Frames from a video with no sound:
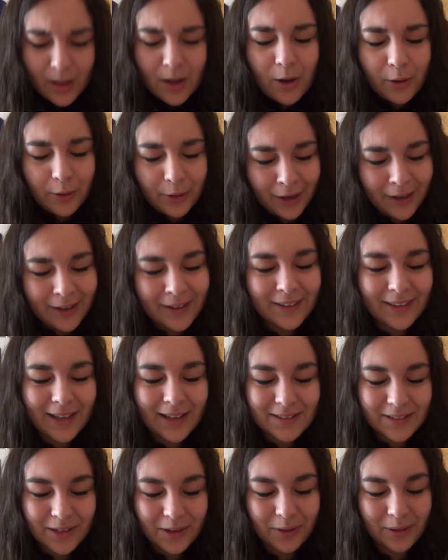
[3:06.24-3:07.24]
Oh,
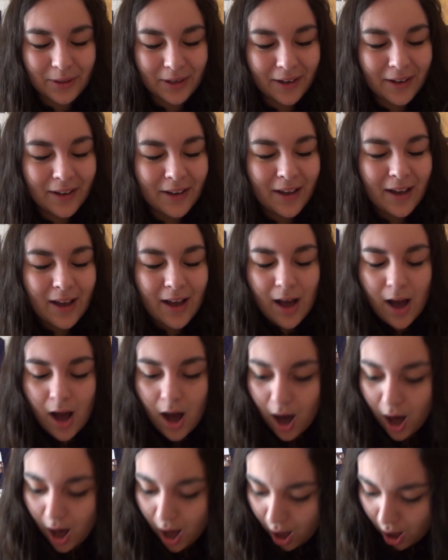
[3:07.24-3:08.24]
that's good.
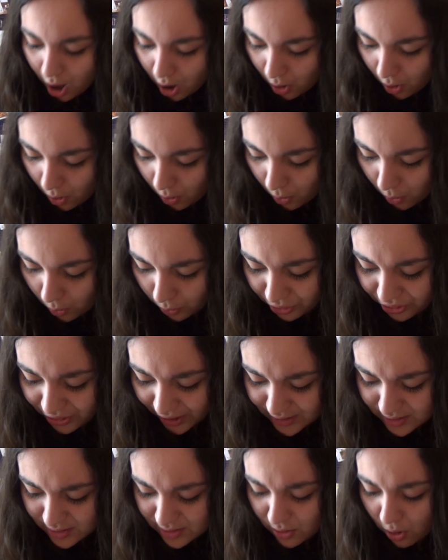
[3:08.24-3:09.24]
Oh,
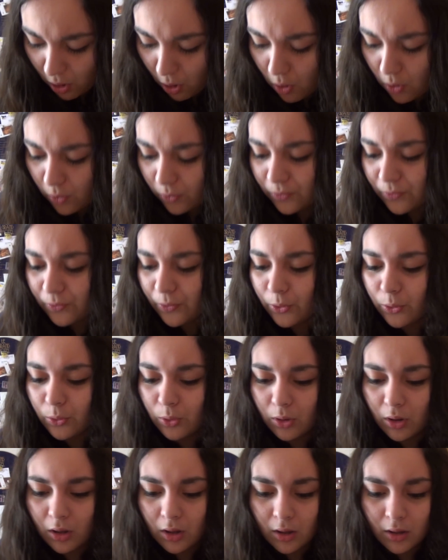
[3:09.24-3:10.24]
that's
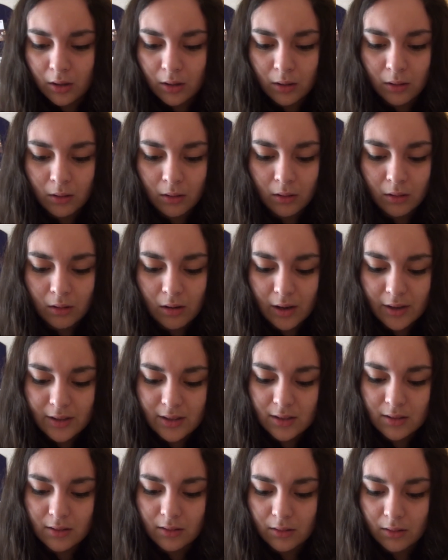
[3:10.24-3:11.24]
awful!
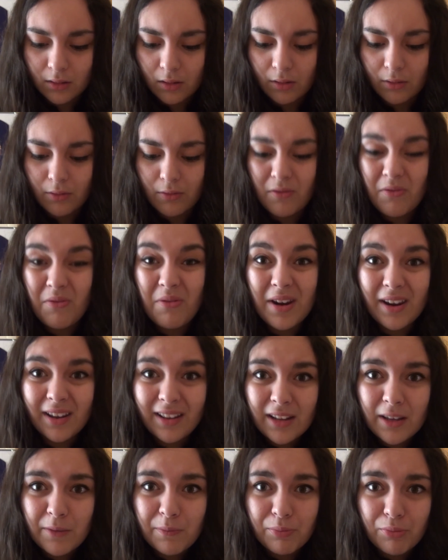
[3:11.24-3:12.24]
Like,
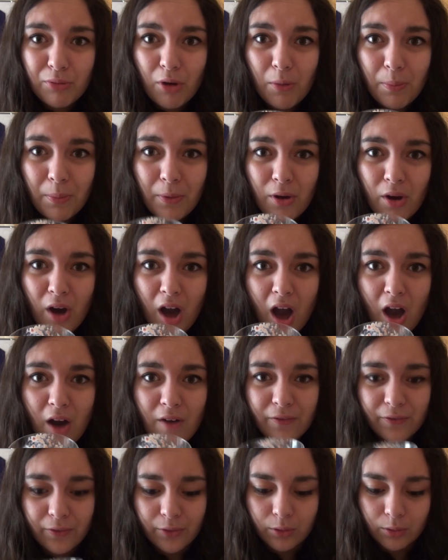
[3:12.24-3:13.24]
really proper
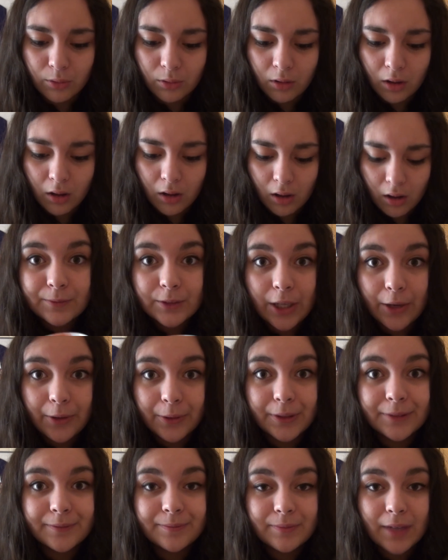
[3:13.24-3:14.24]
awful.
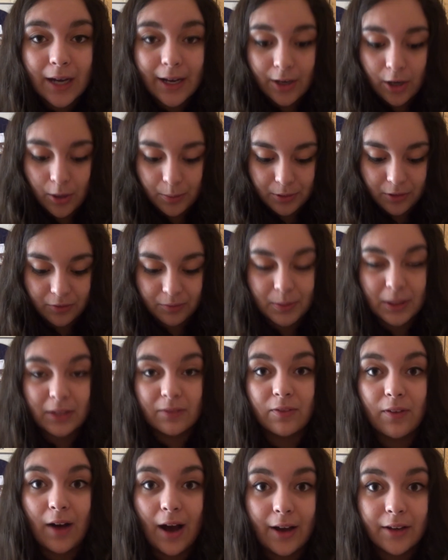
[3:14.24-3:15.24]
So, I hope you've been
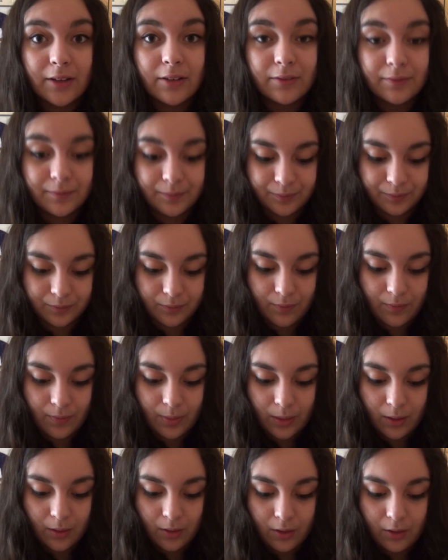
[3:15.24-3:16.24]
fine
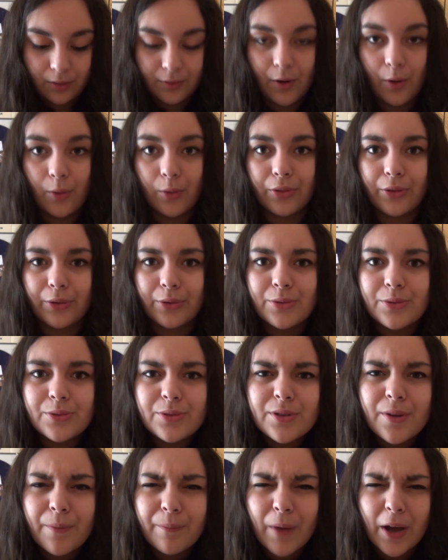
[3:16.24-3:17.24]
for
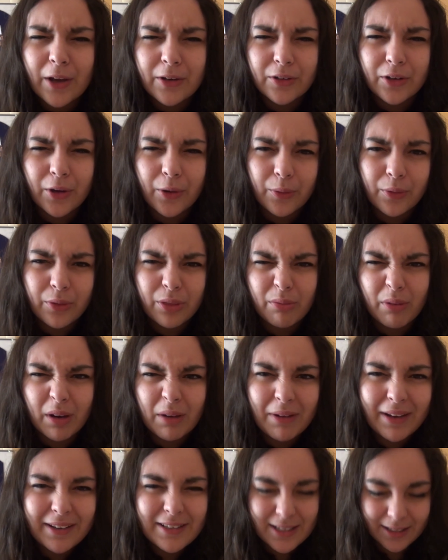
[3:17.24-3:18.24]
those, I know, three
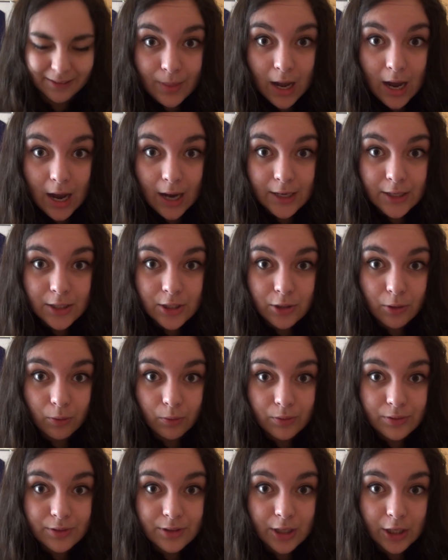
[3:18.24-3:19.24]
weeks. I
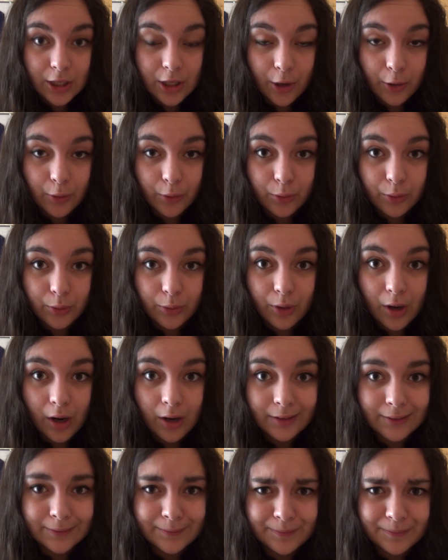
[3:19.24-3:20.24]
shall see you
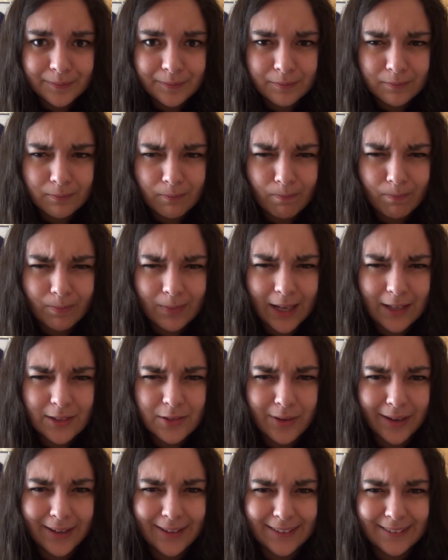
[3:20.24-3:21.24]

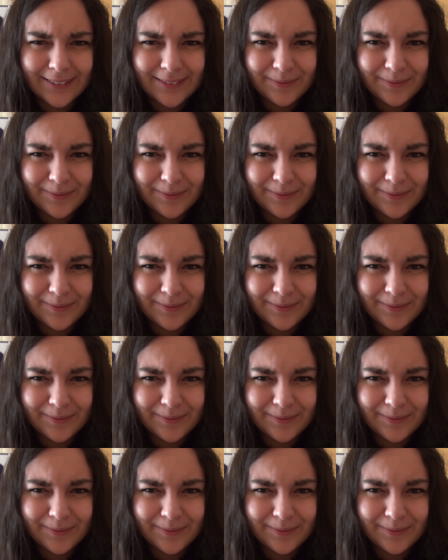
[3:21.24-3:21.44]
next week.